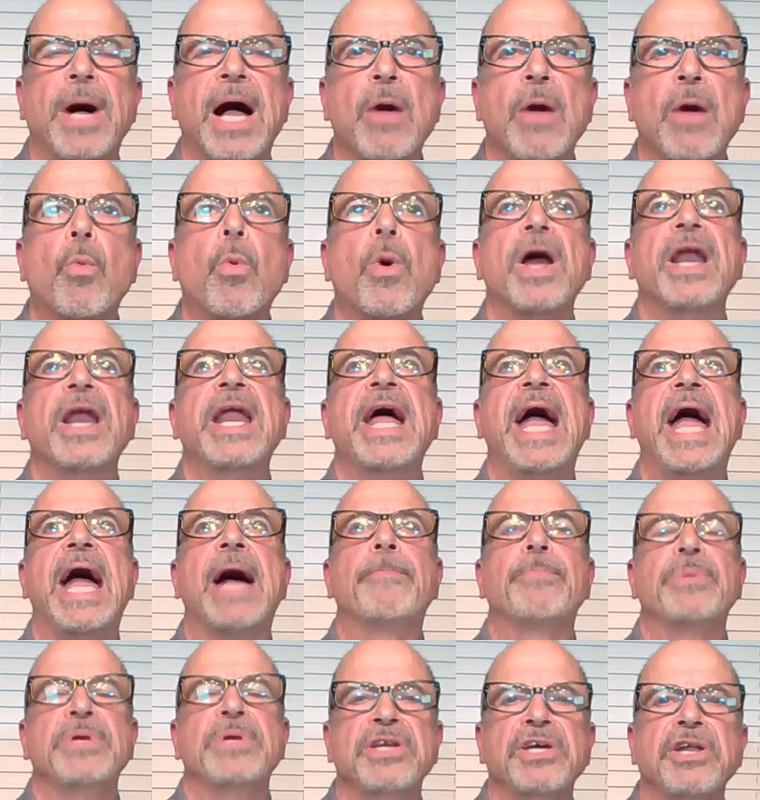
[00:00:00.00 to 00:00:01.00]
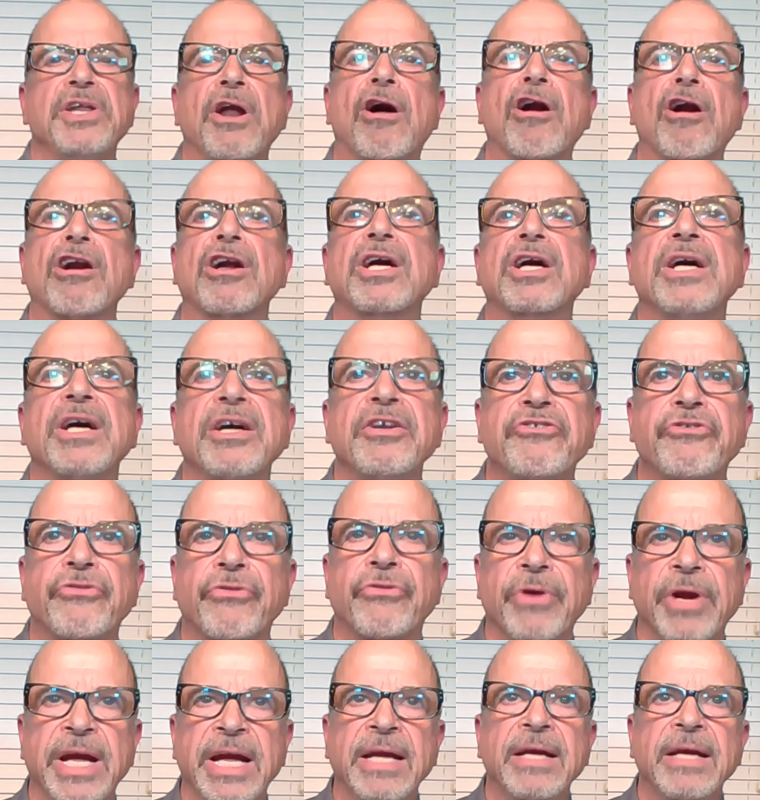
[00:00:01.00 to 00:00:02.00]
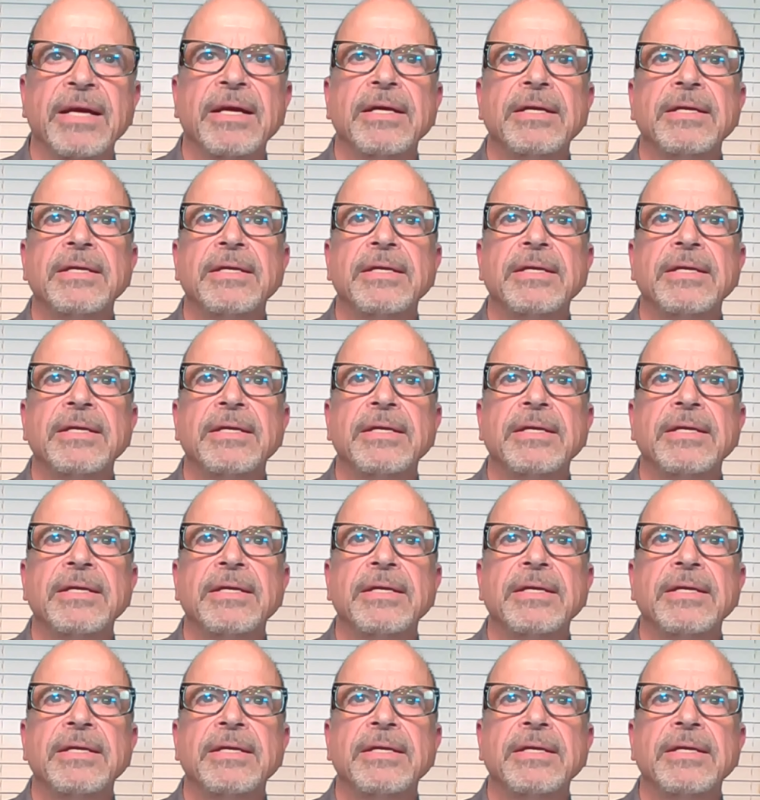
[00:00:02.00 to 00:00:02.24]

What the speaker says: by what happened in our country